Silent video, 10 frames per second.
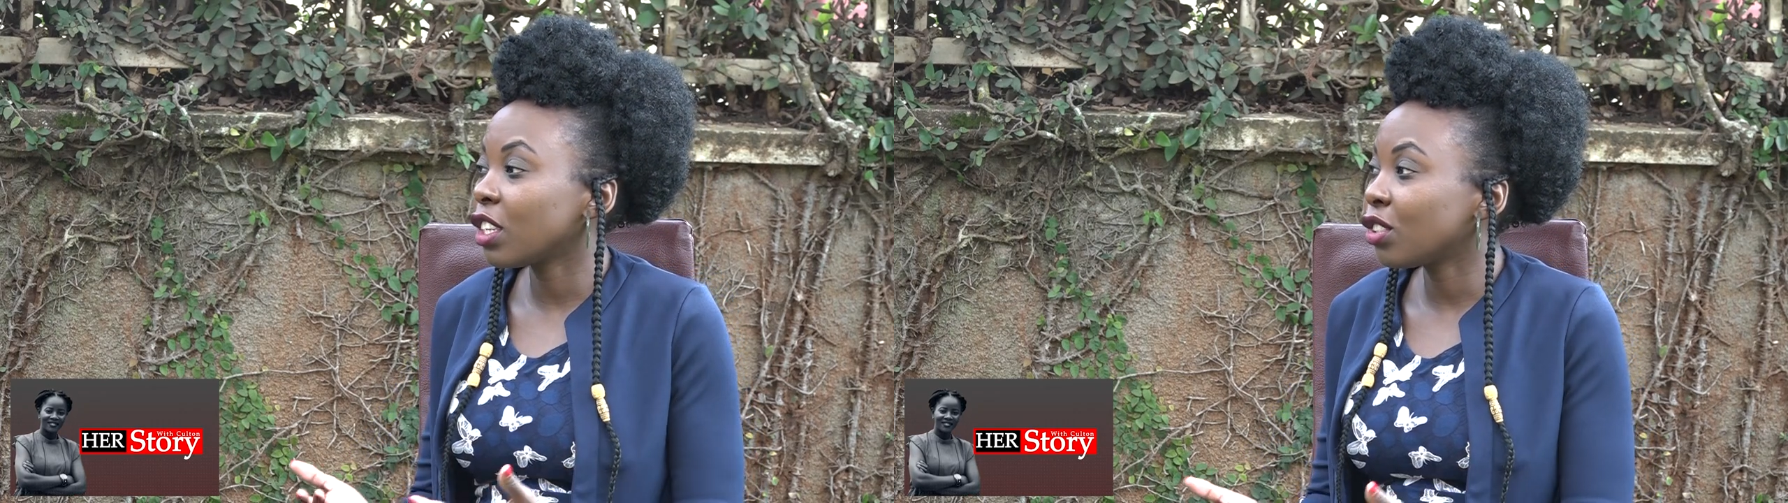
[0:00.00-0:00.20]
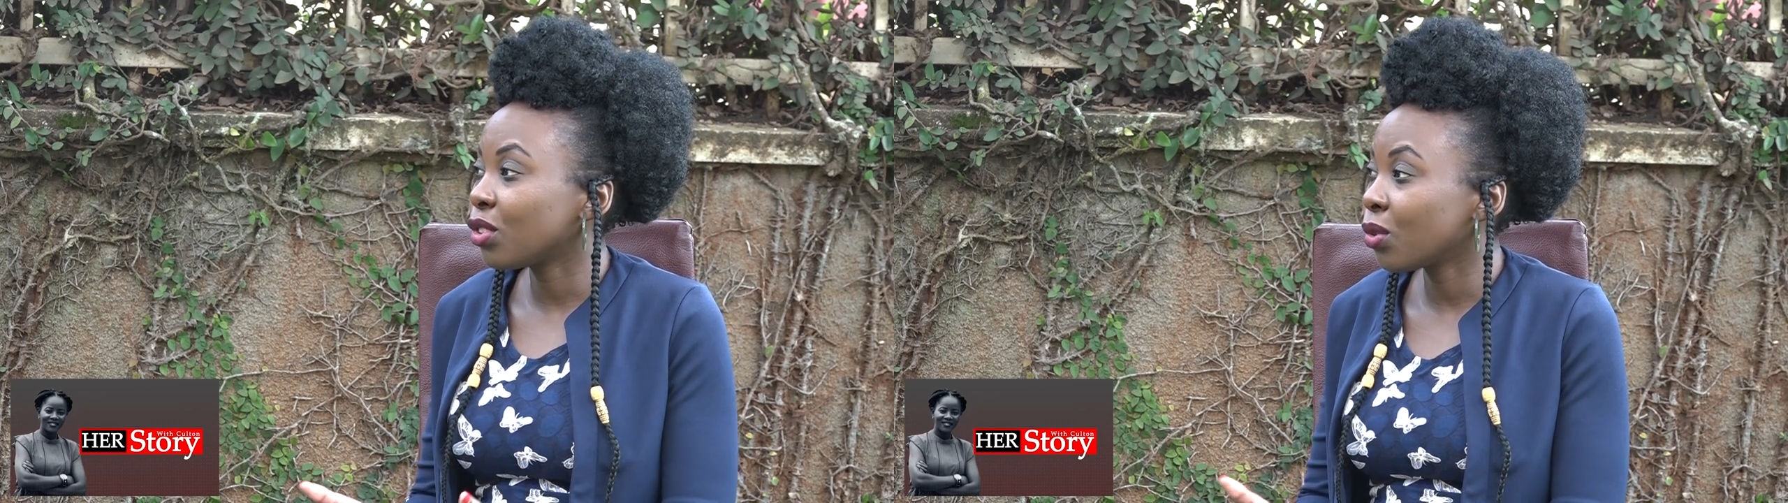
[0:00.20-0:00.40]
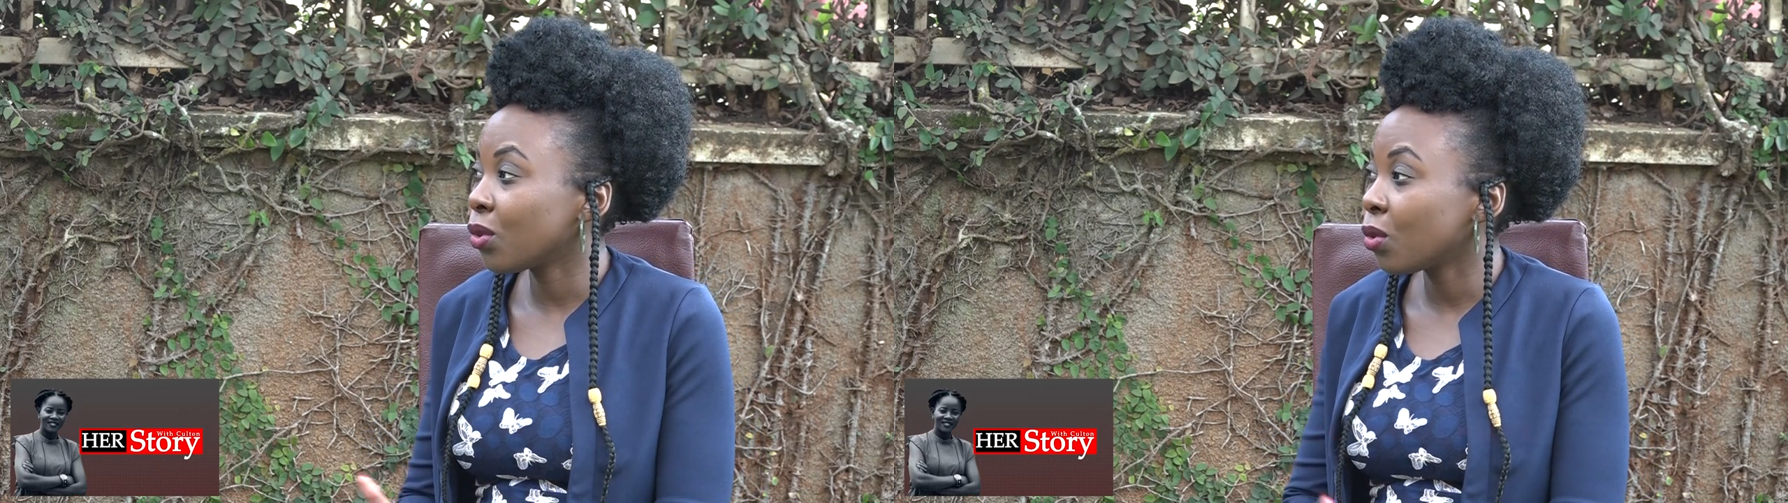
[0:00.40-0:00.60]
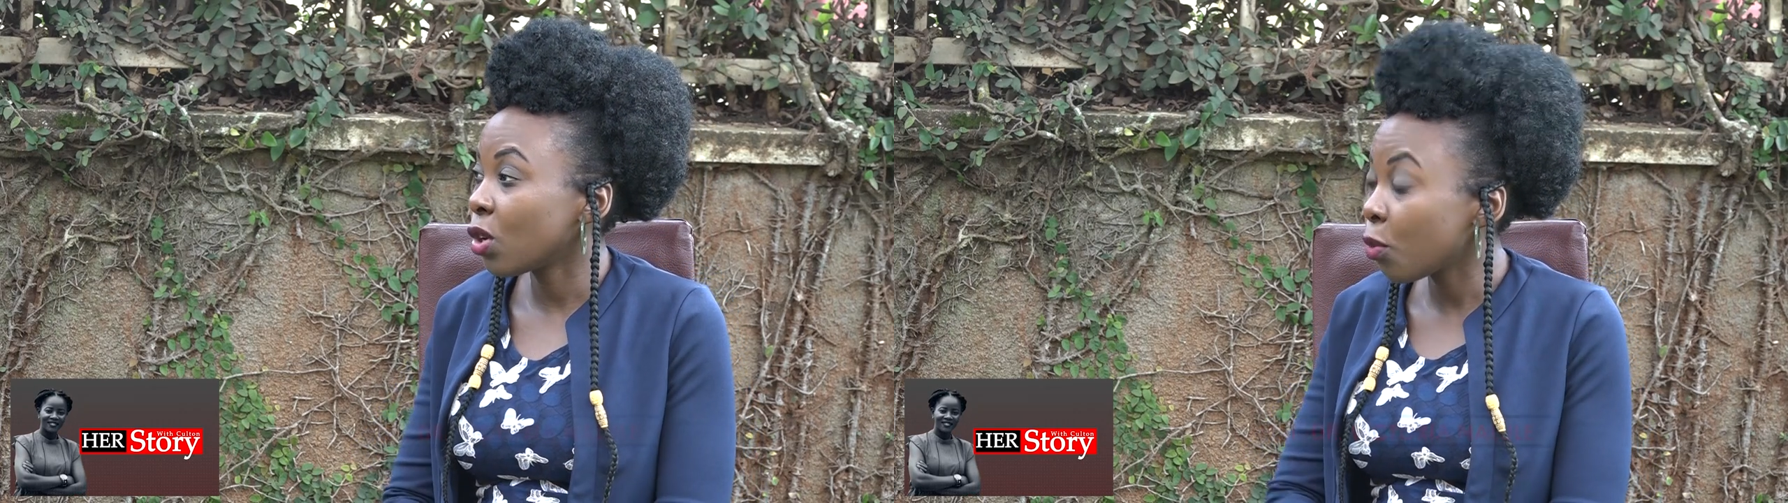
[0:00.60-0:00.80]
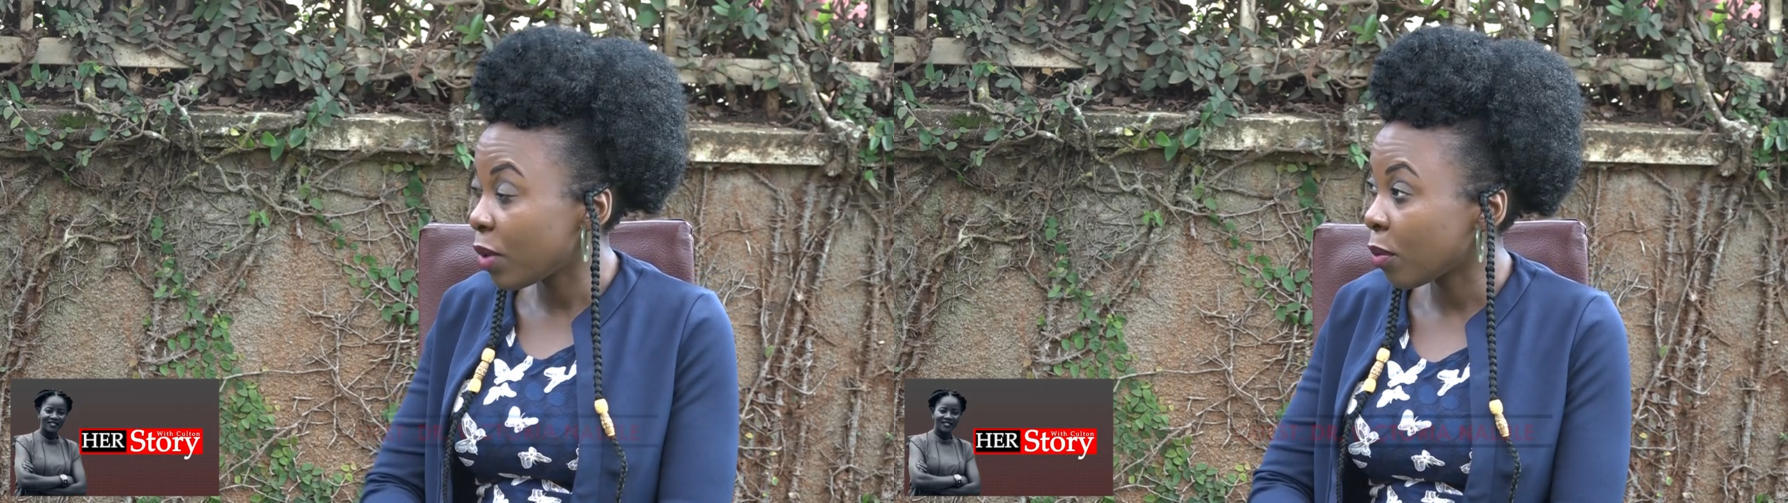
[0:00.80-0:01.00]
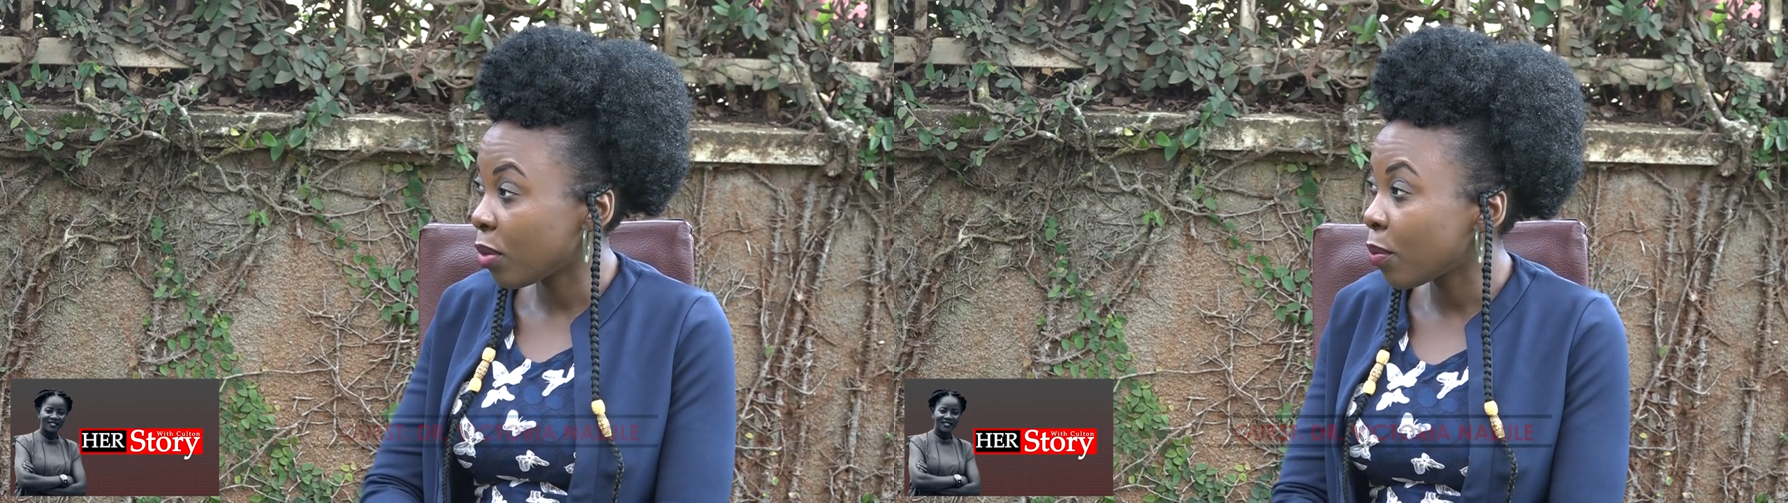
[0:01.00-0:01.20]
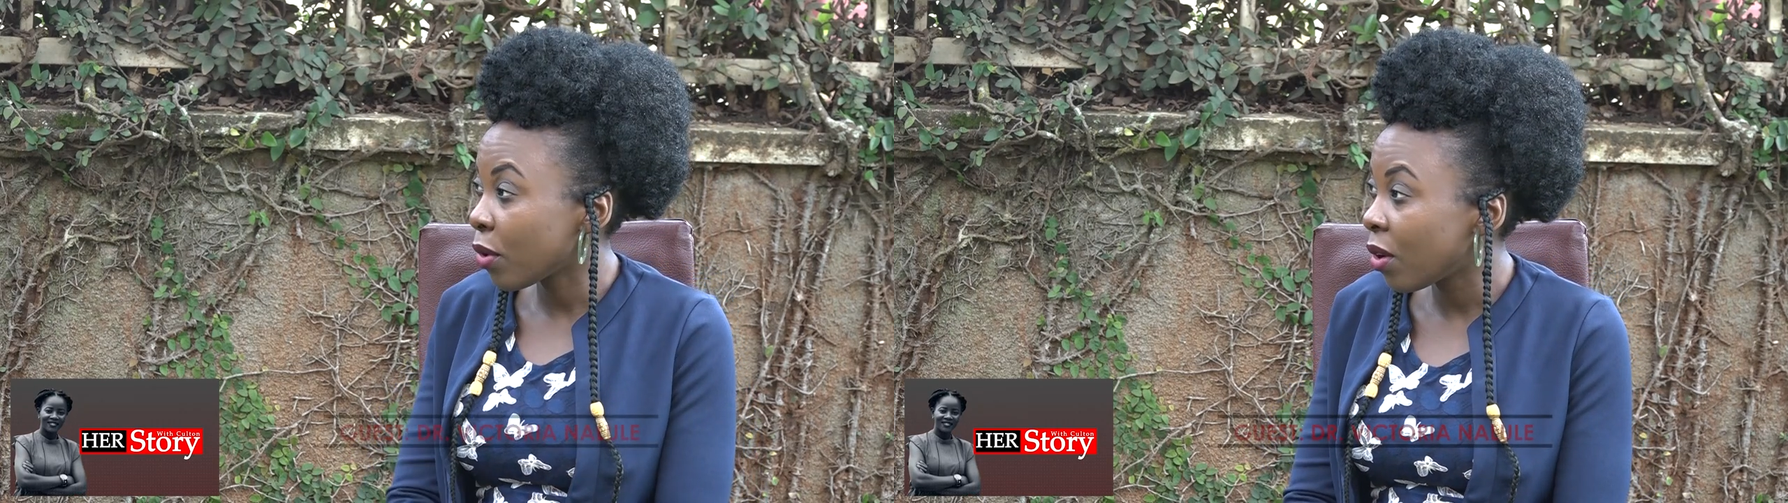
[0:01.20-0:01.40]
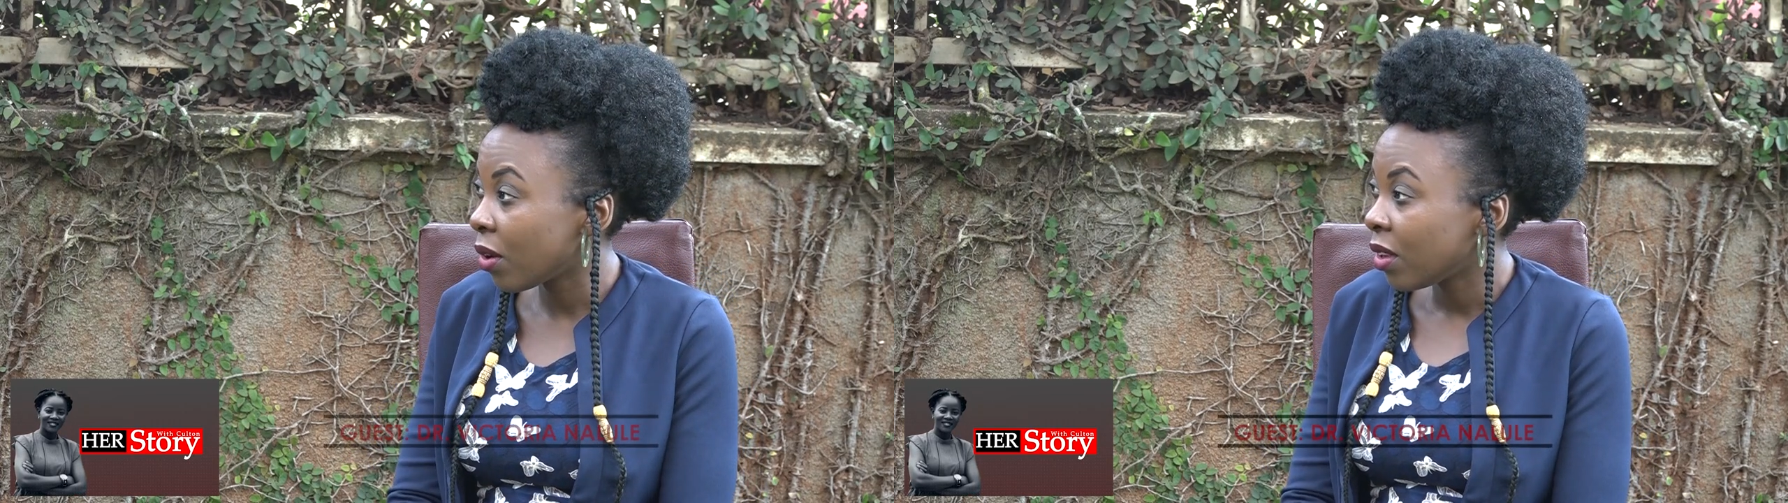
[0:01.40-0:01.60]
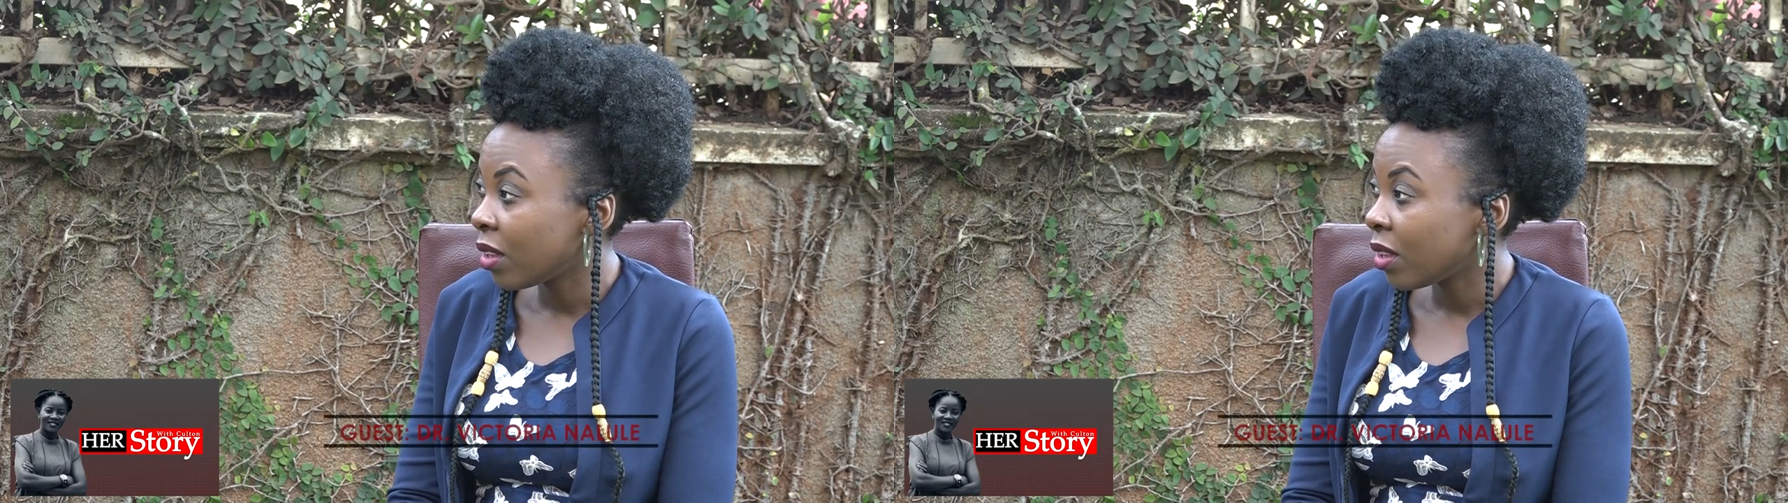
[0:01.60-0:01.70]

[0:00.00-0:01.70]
into helping people.